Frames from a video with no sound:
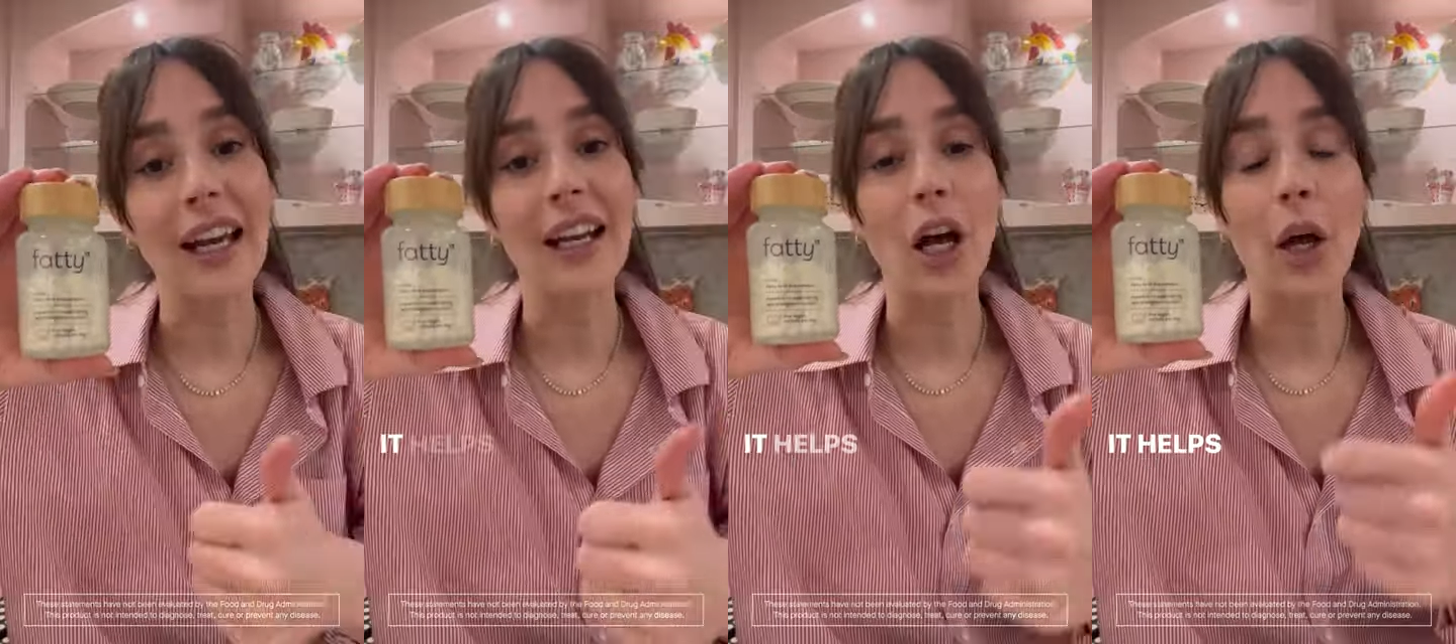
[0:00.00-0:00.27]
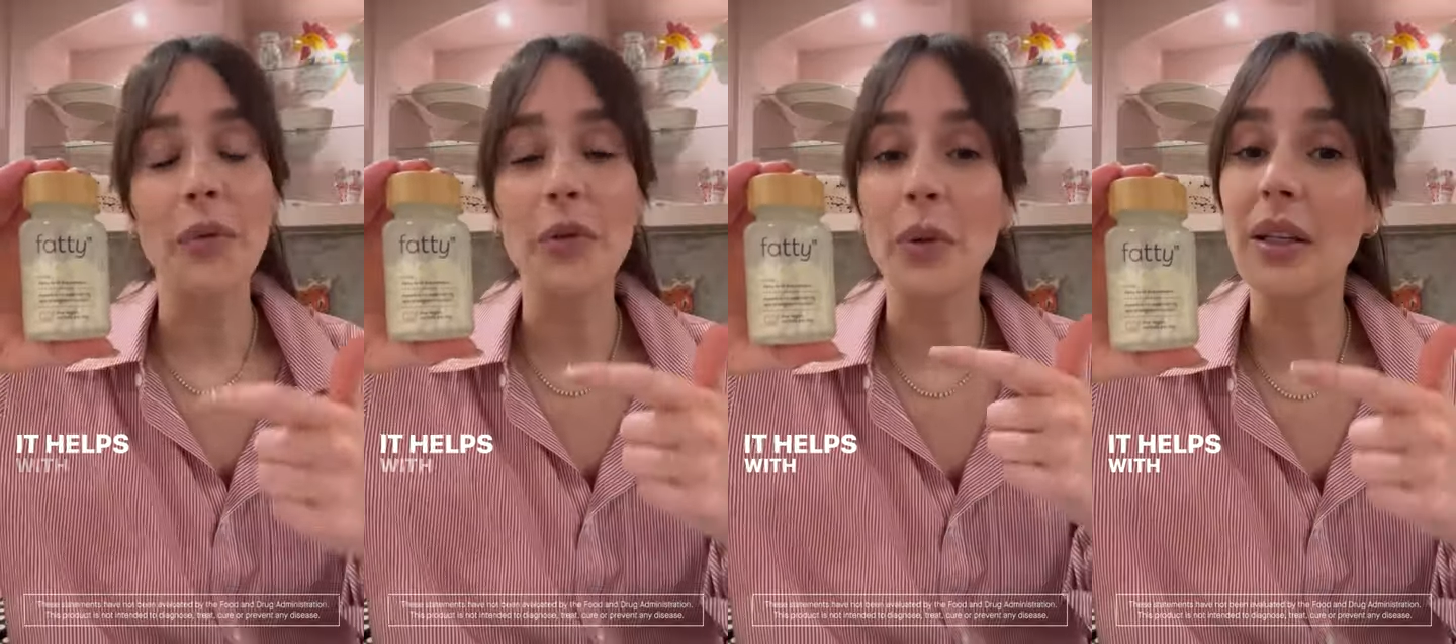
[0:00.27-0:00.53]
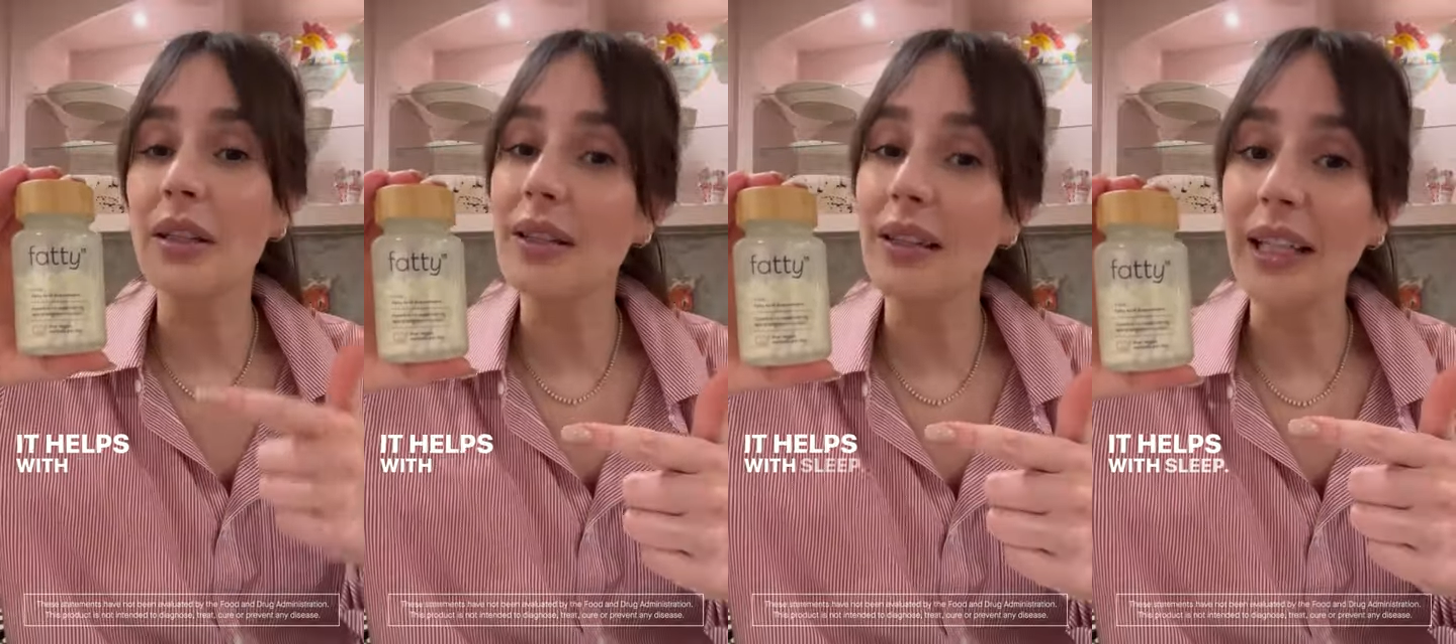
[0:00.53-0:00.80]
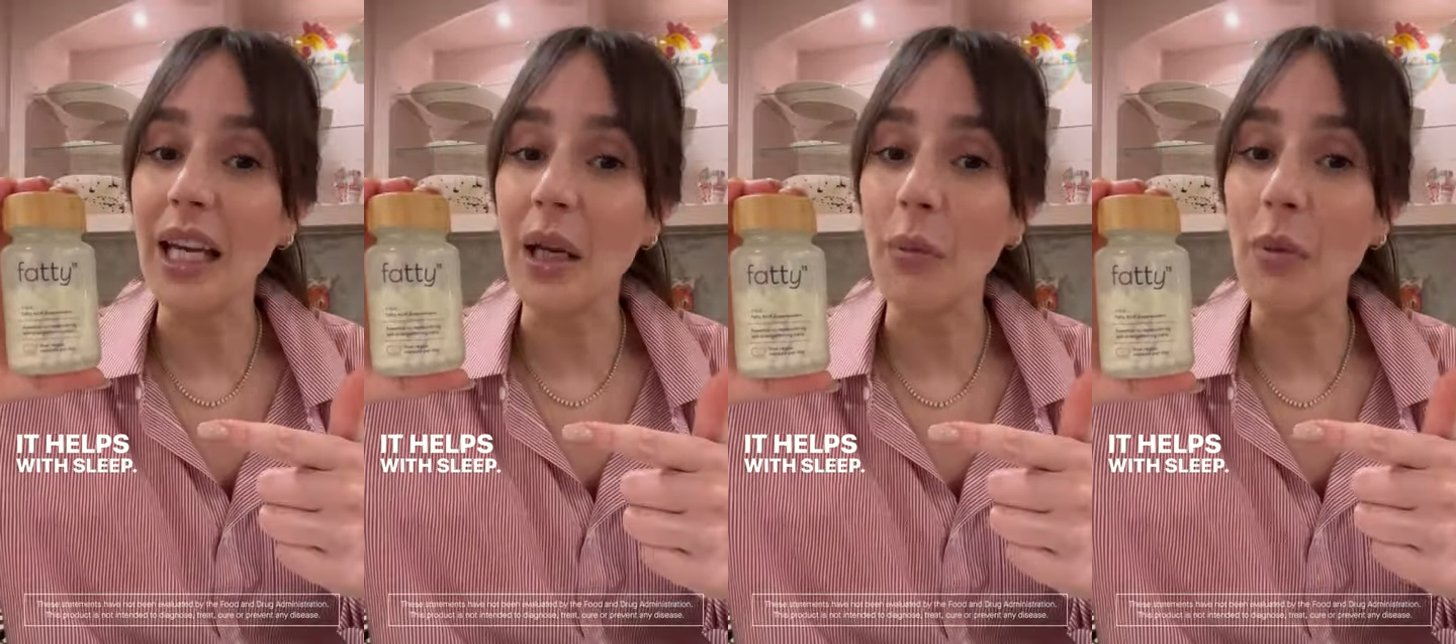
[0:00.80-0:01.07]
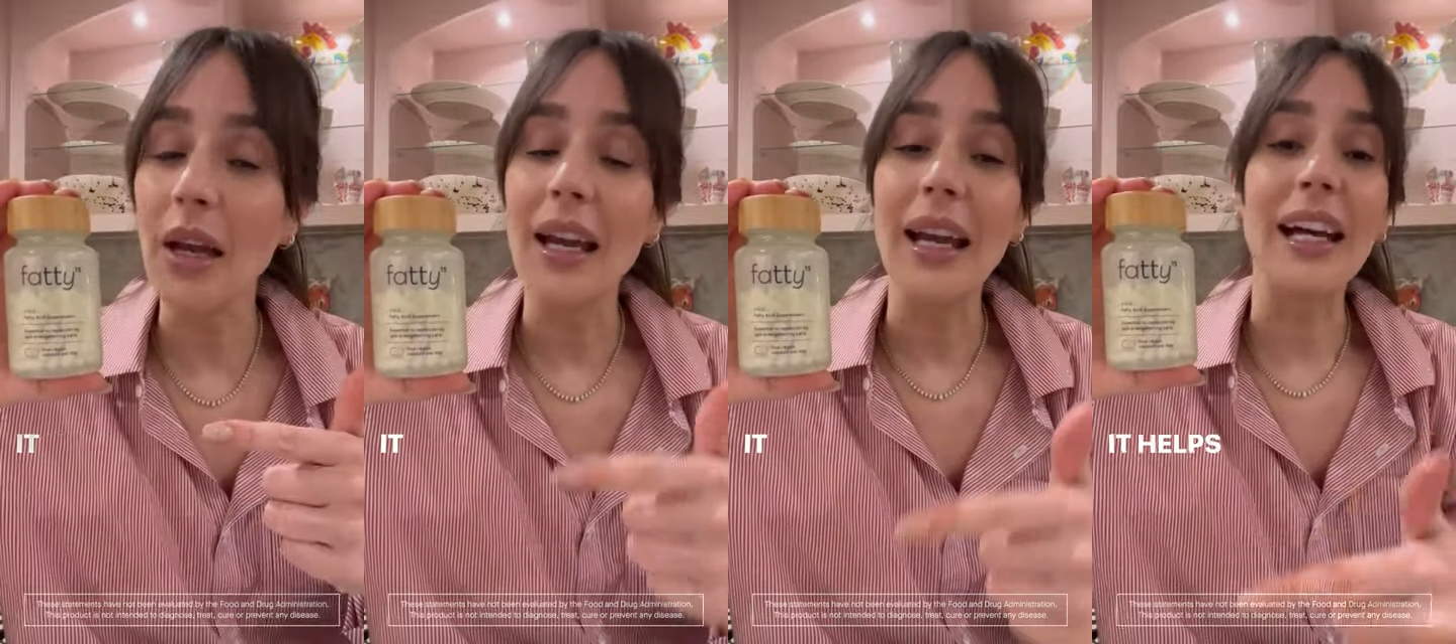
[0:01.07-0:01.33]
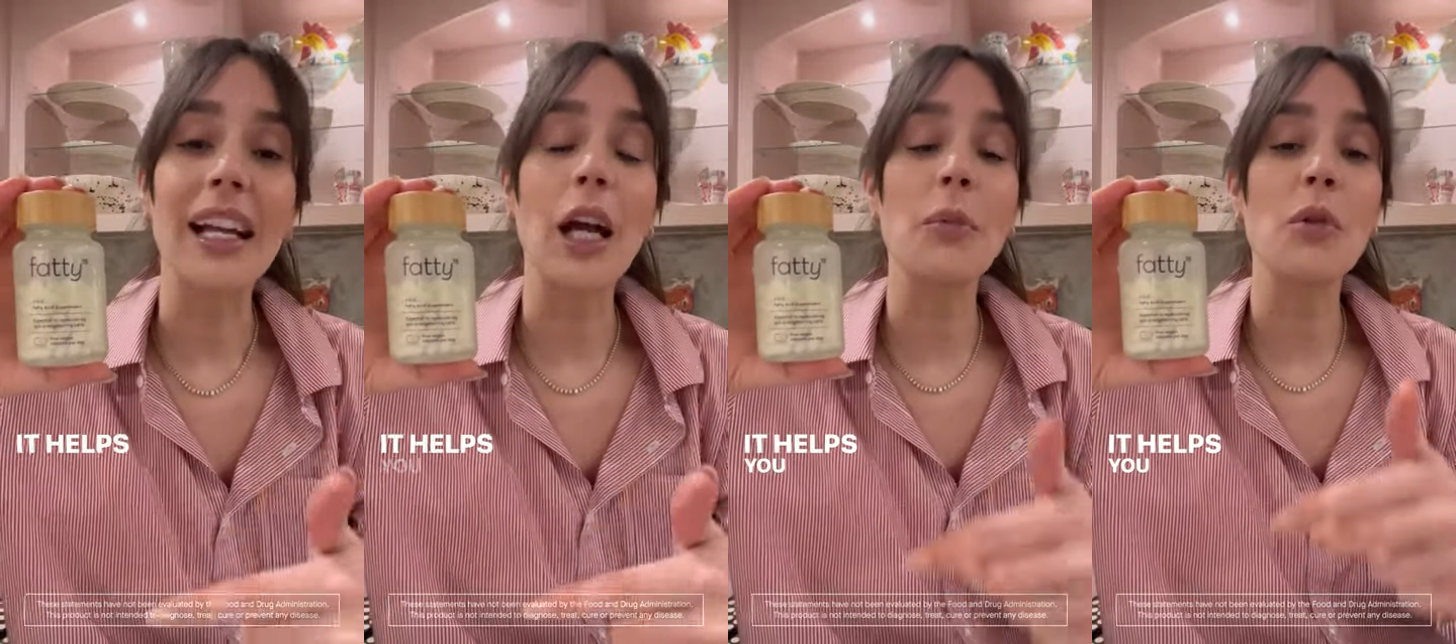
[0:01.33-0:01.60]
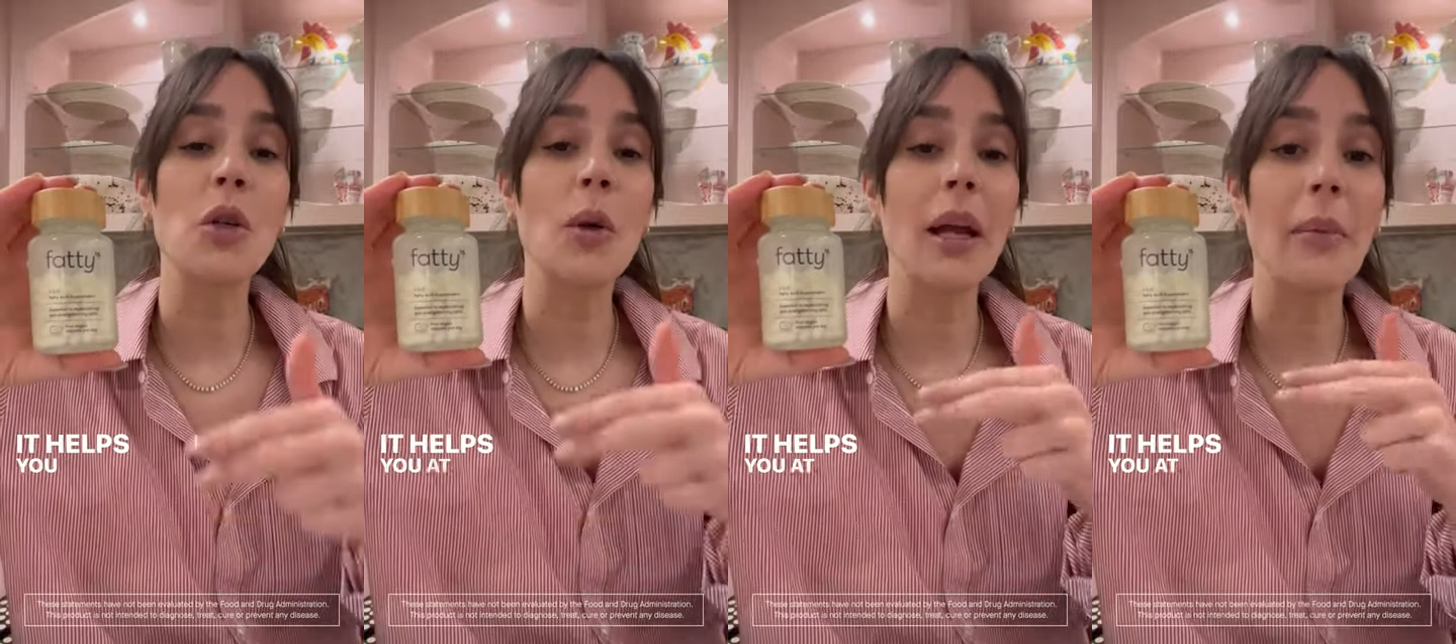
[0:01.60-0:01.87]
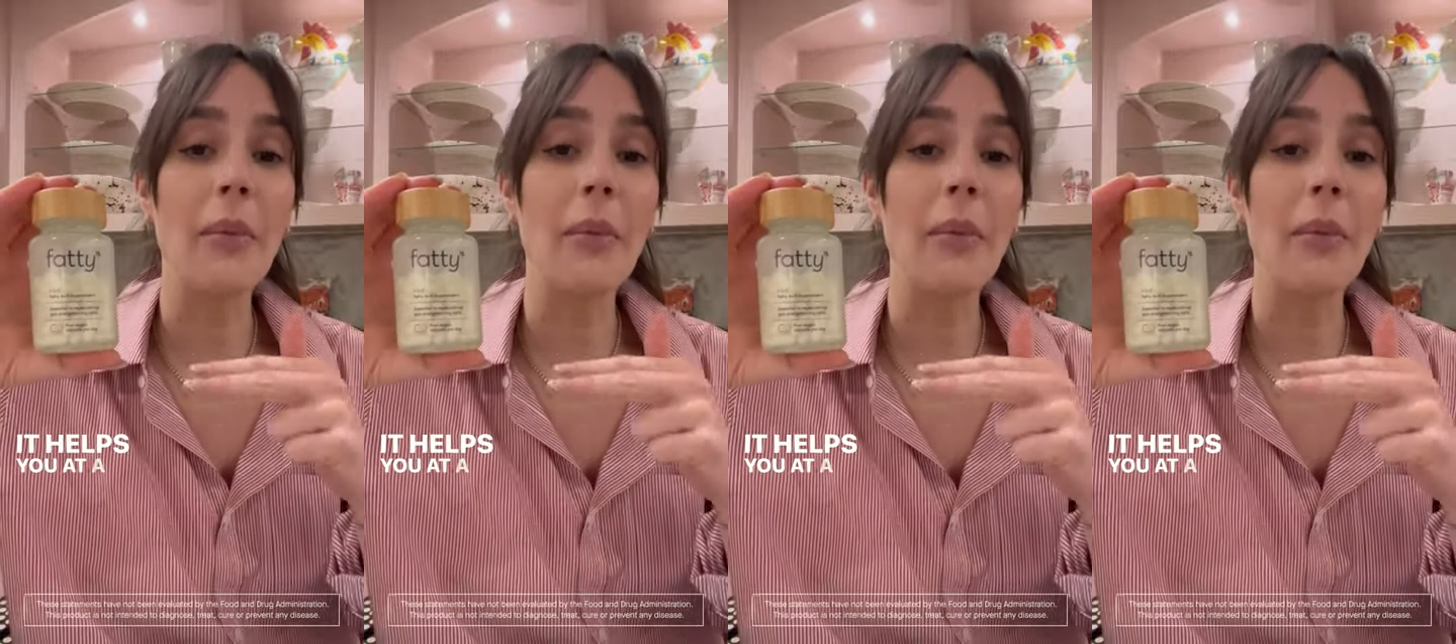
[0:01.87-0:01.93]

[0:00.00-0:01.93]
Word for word: It helps with sleep. It helps you at a